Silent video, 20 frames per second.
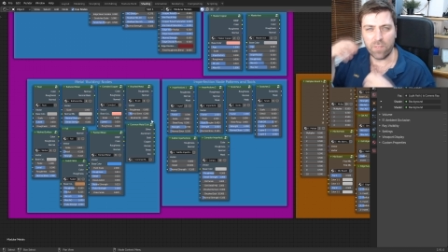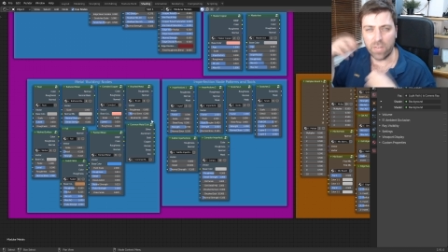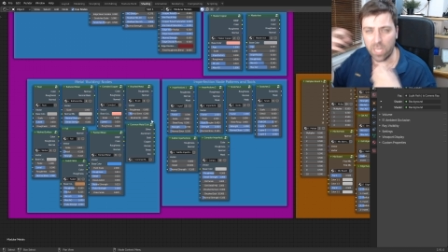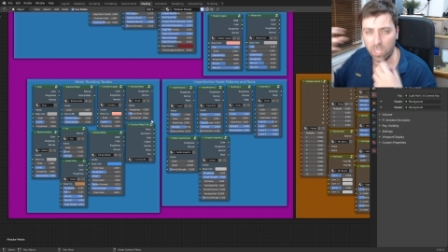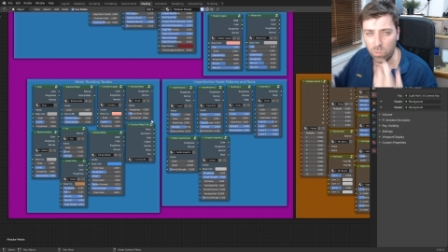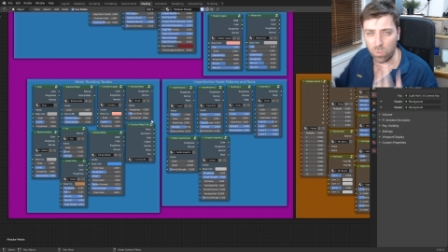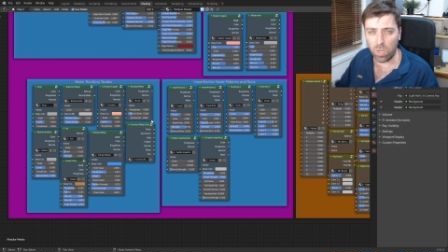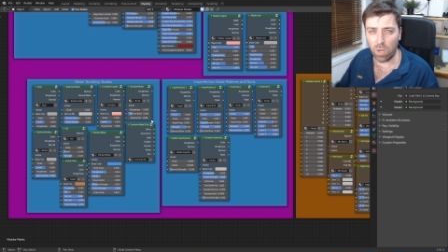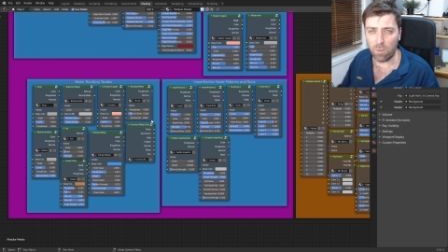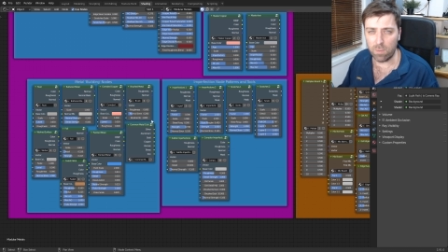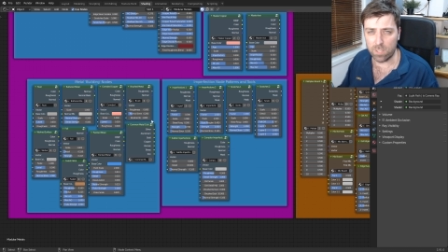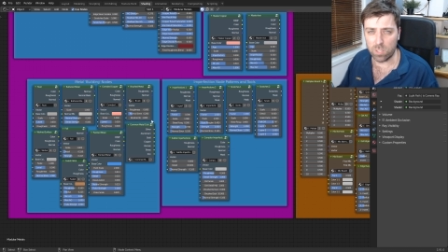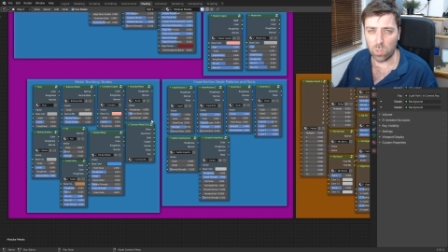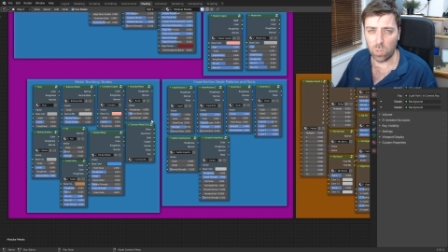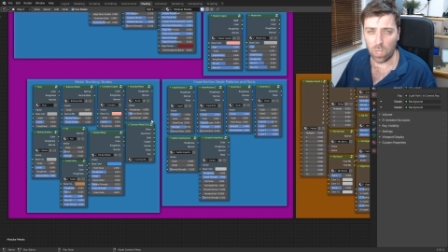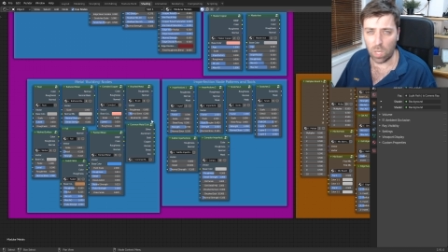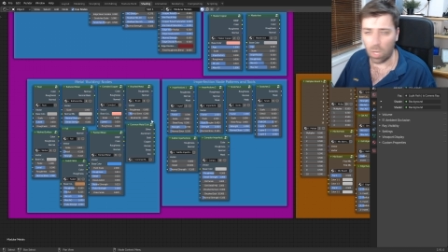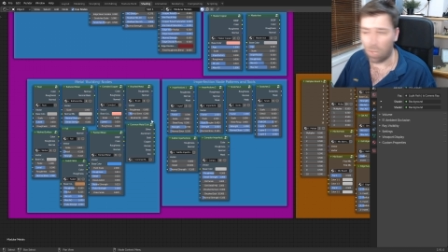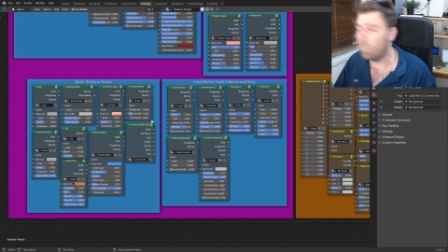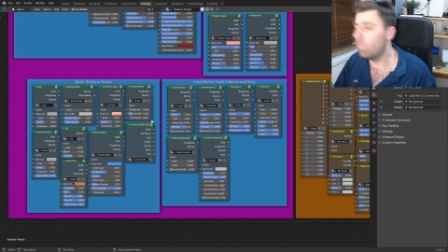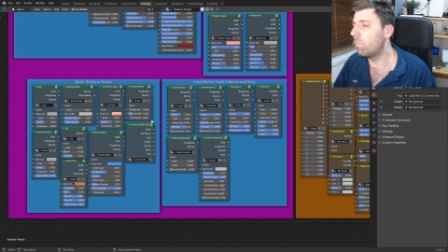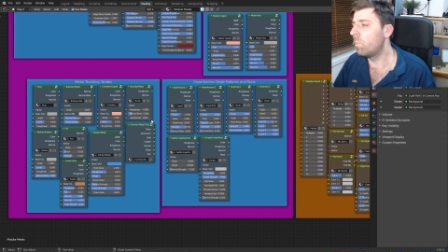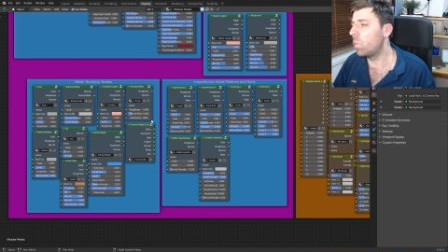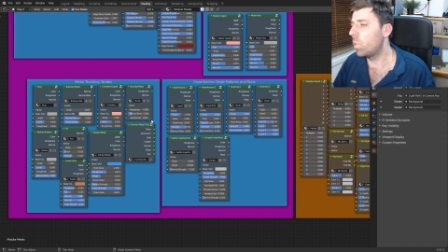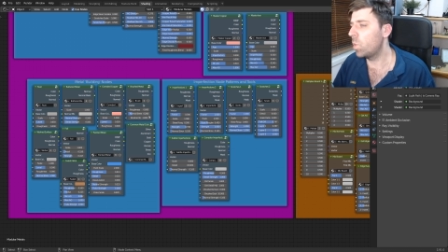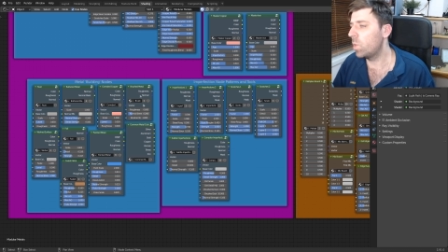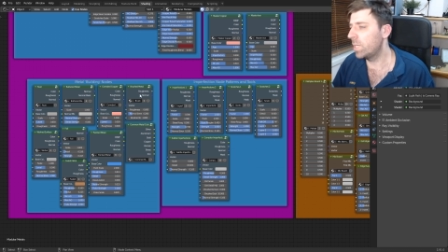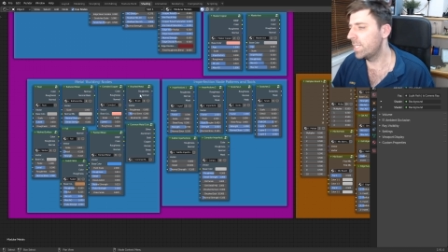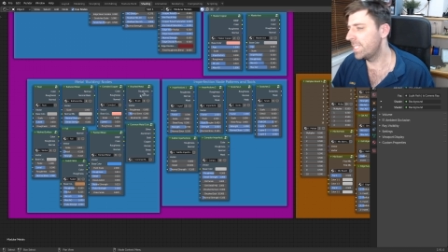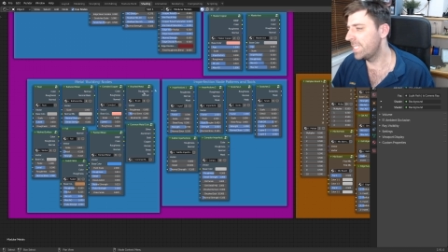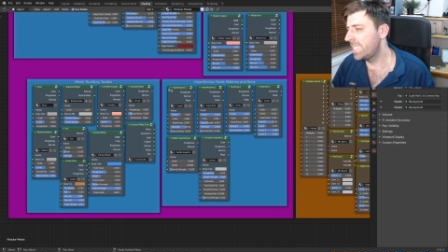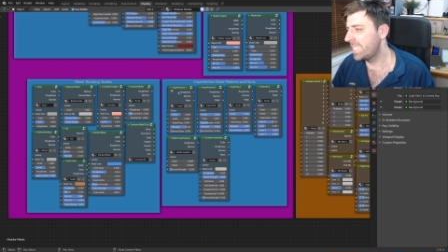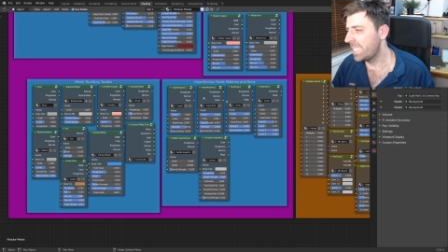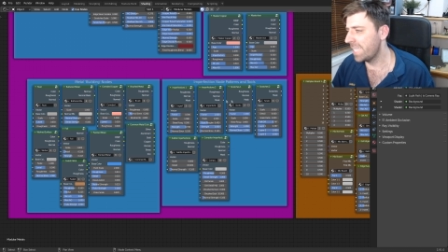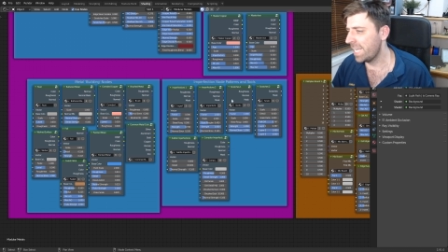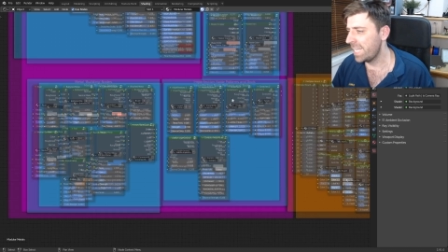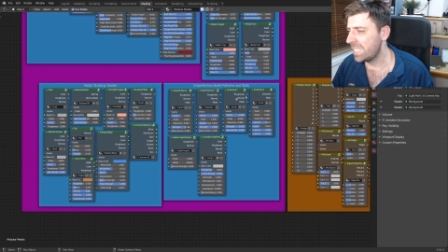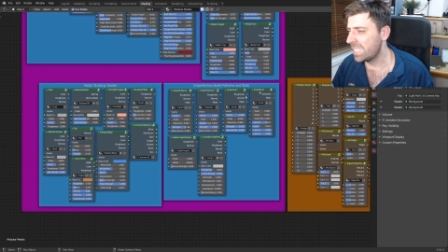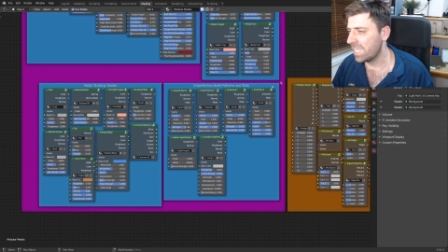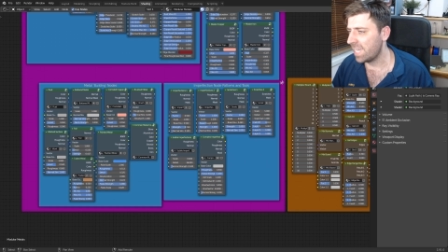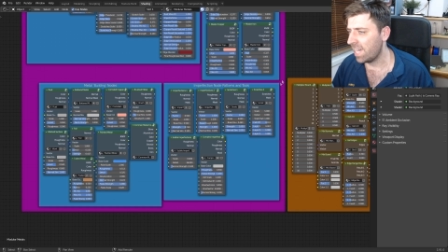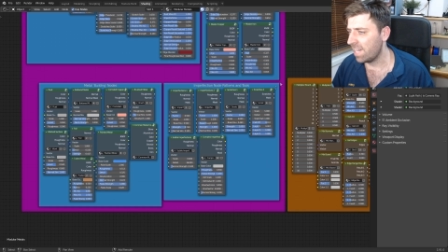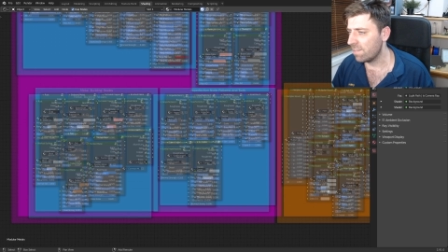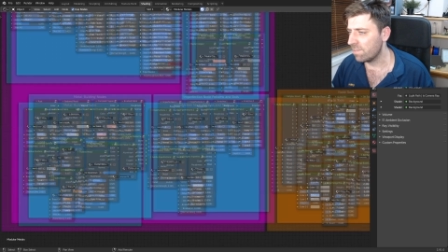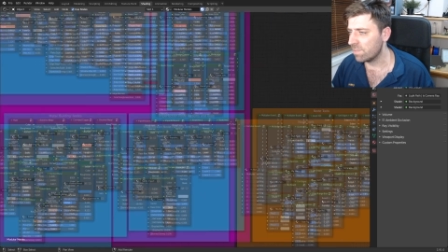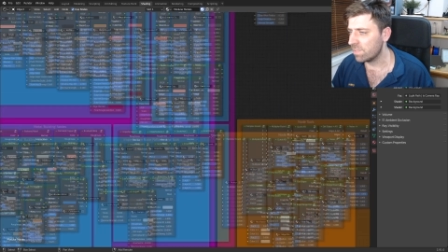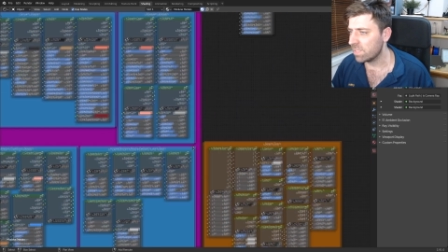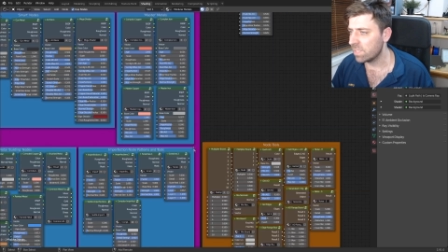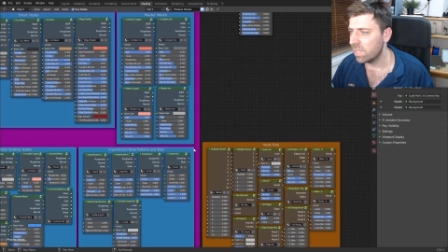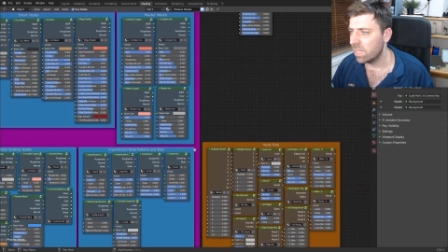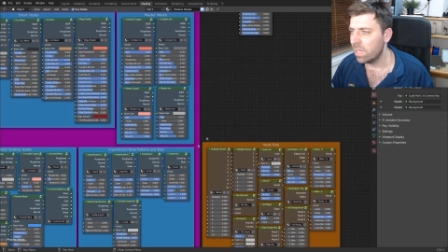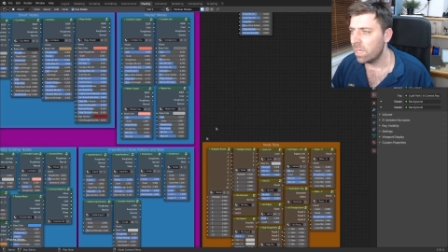And he'll go into a lot more details.